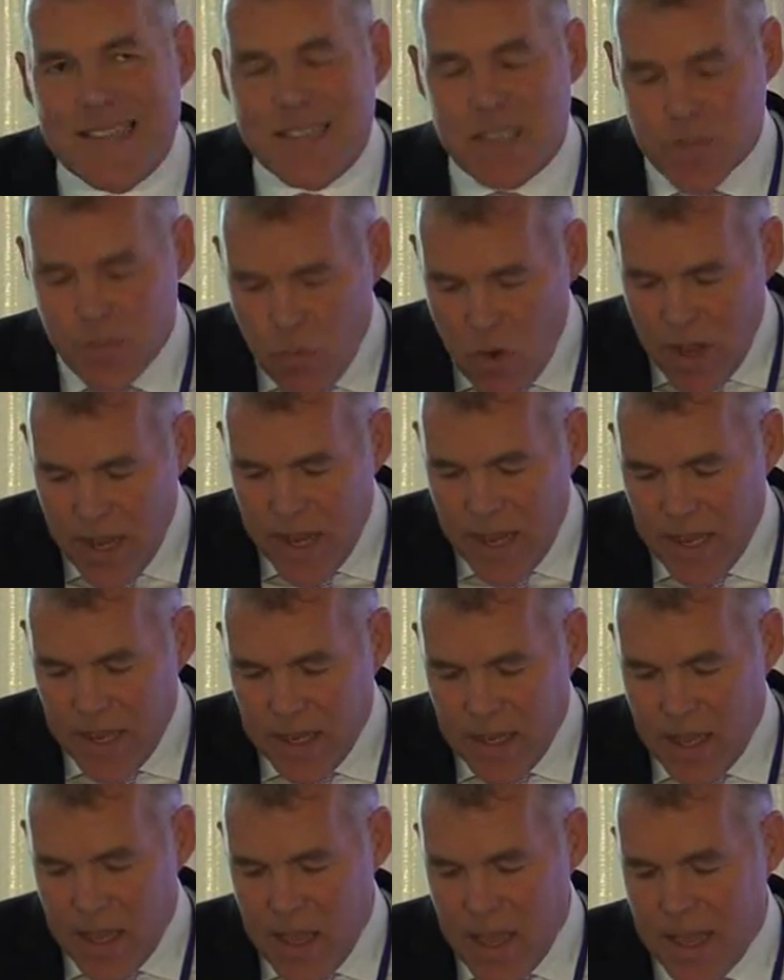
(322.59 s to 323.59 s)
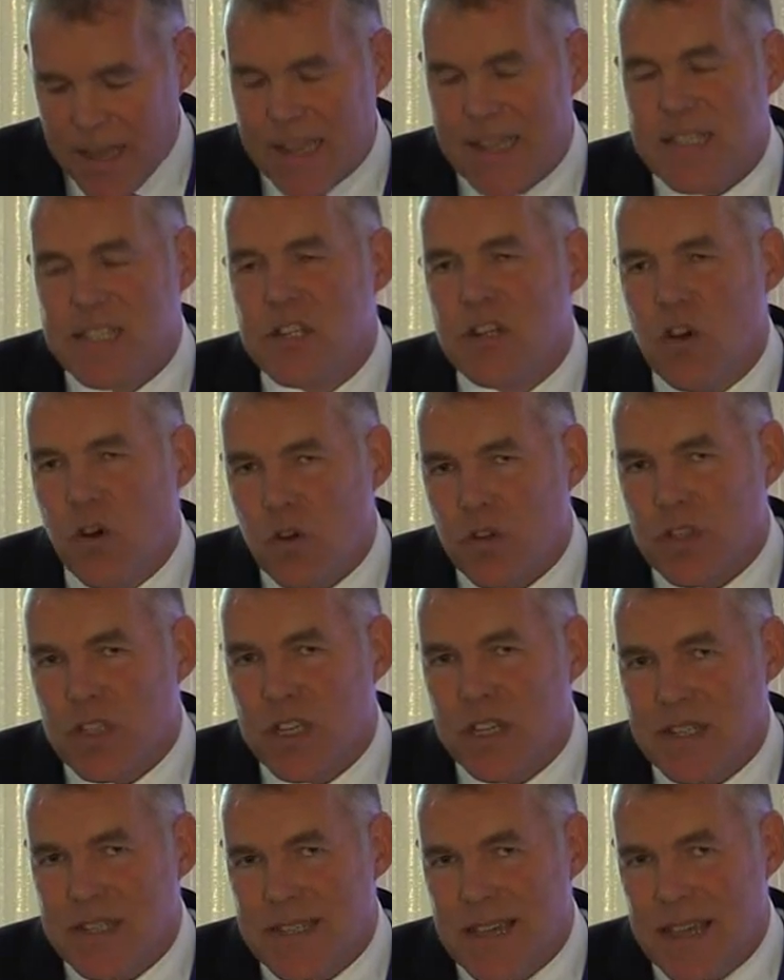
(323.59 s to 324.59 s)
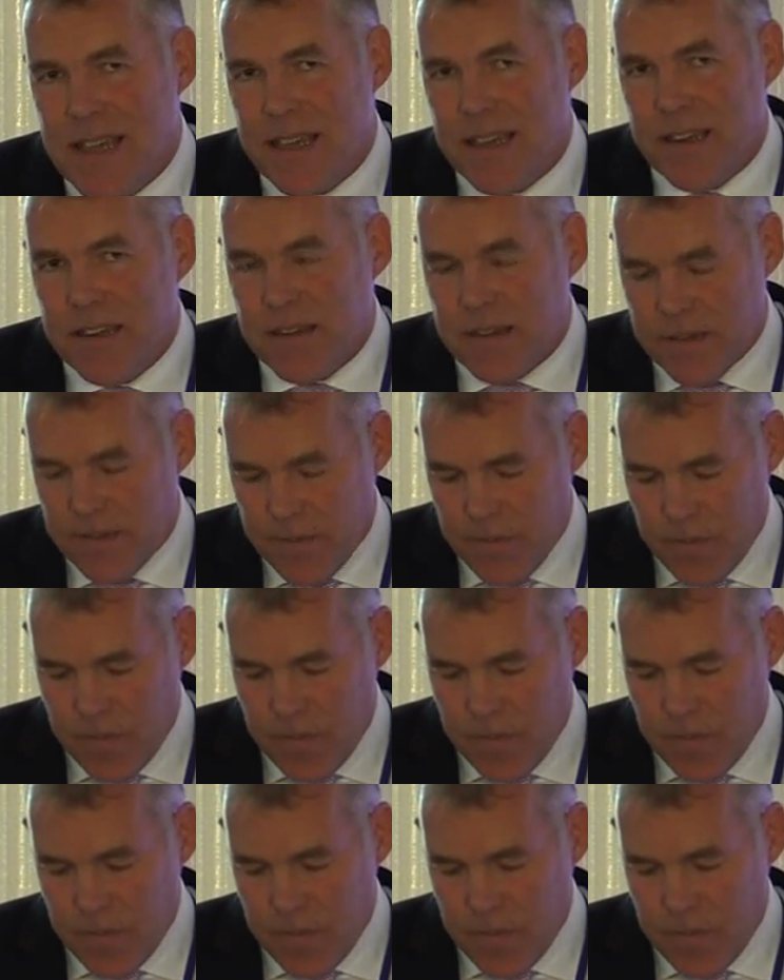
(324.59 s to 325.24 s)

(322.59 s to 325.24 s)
spreading and is not contained.